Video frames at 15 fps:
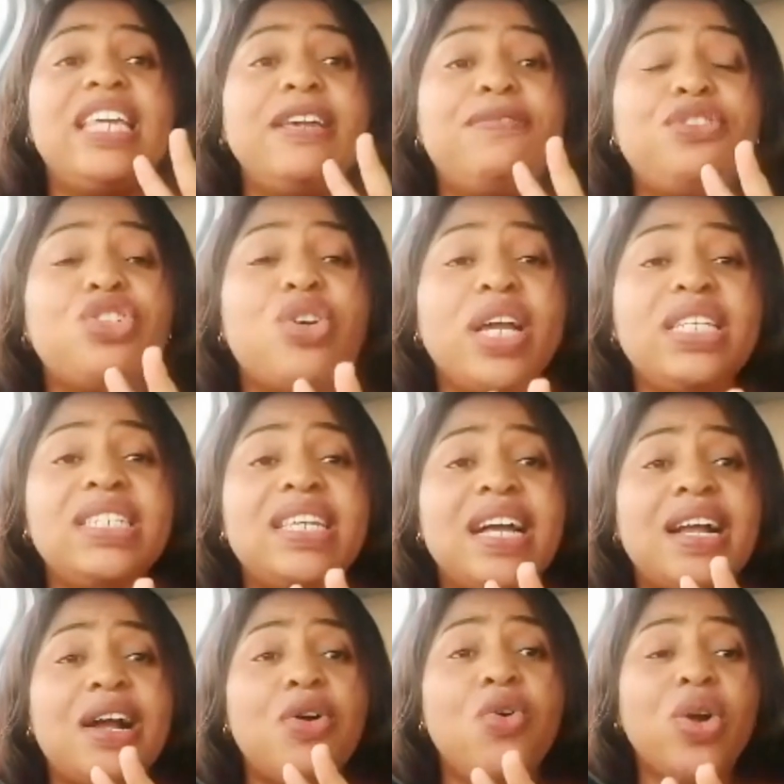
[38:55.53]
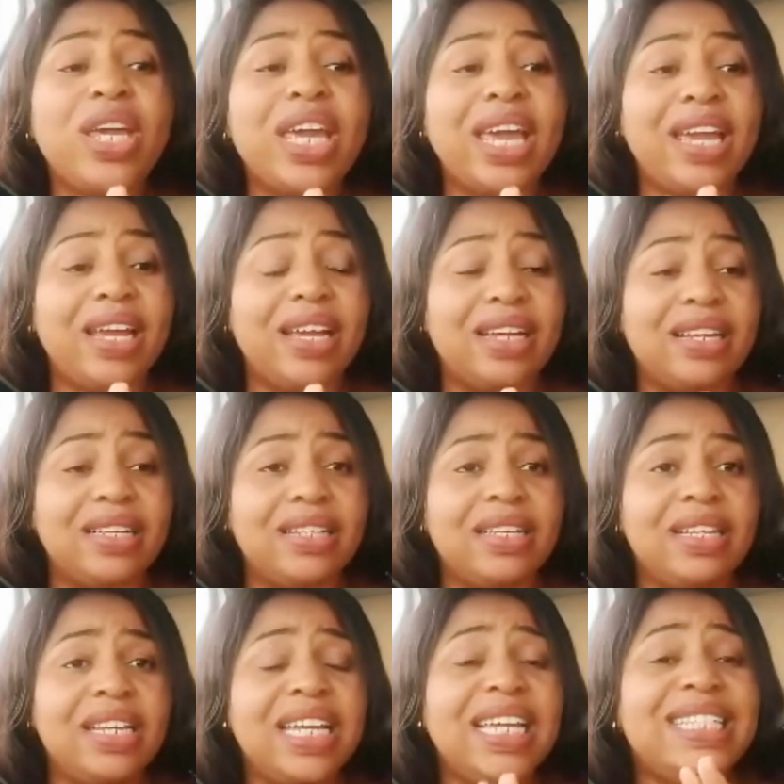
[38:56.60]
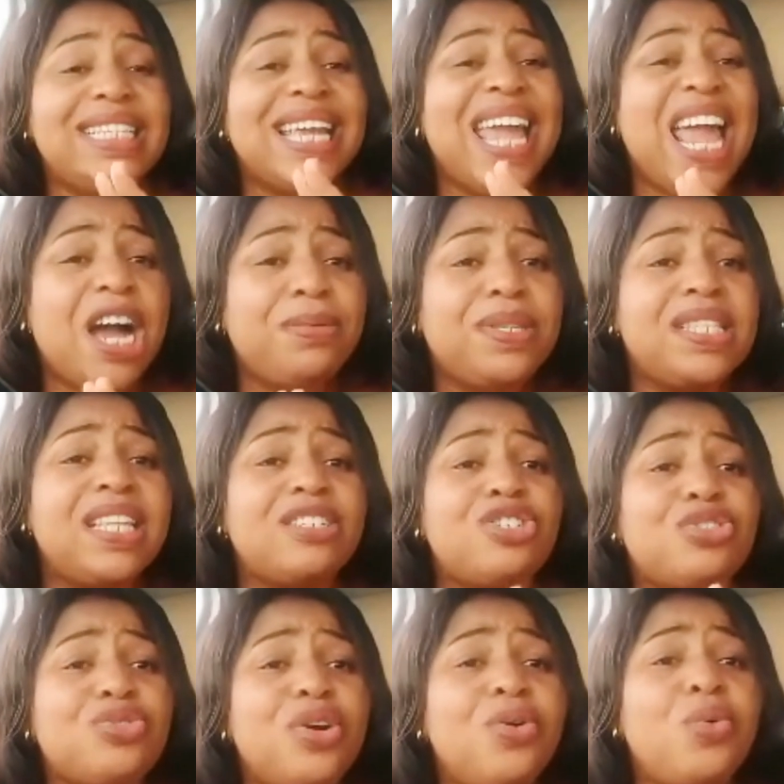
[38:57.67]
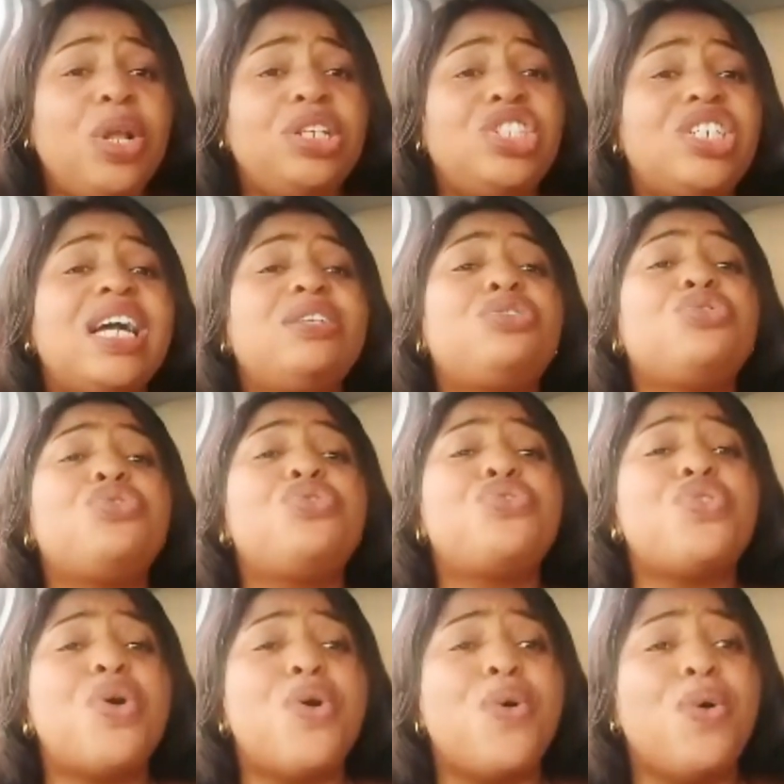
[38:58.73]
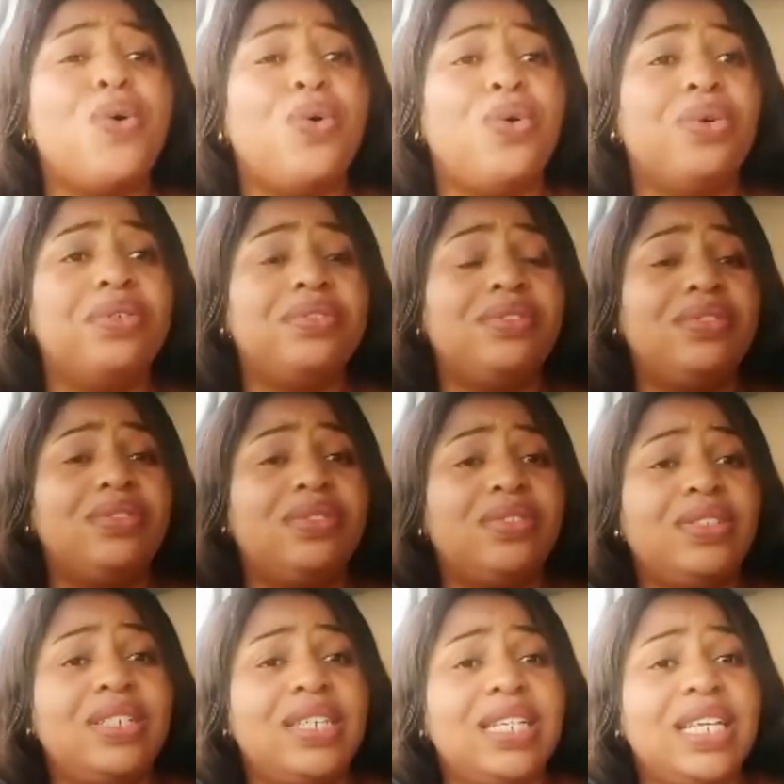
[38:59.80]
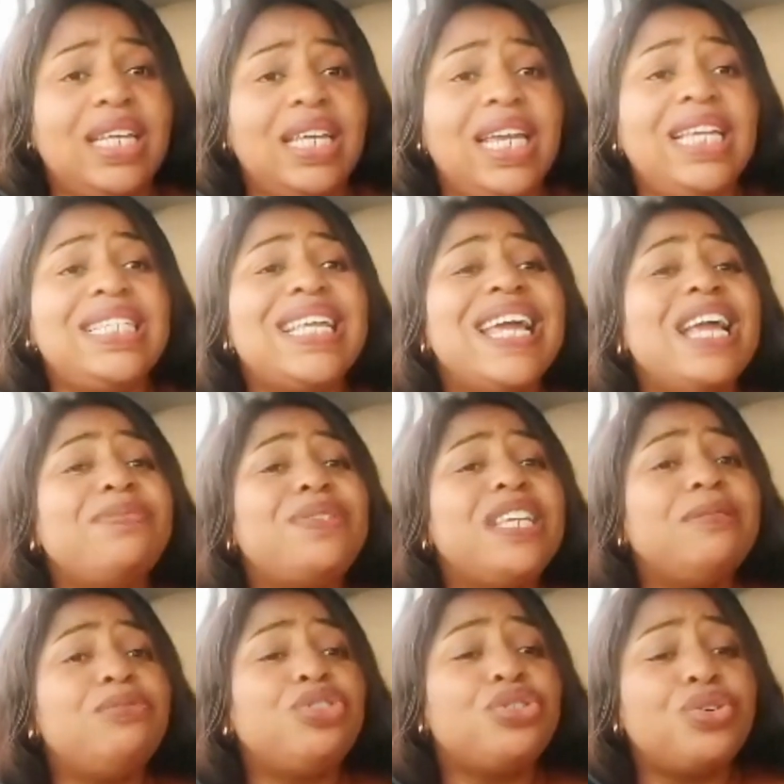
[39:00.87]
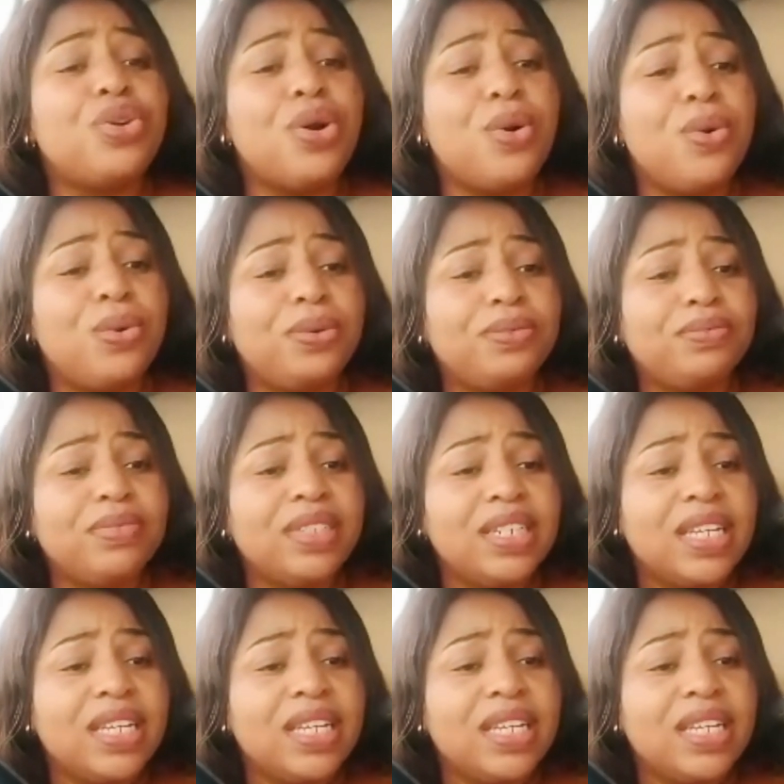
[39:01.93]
Give choices that are okay. It helps the strong-willed child to grow. It helps them to grow.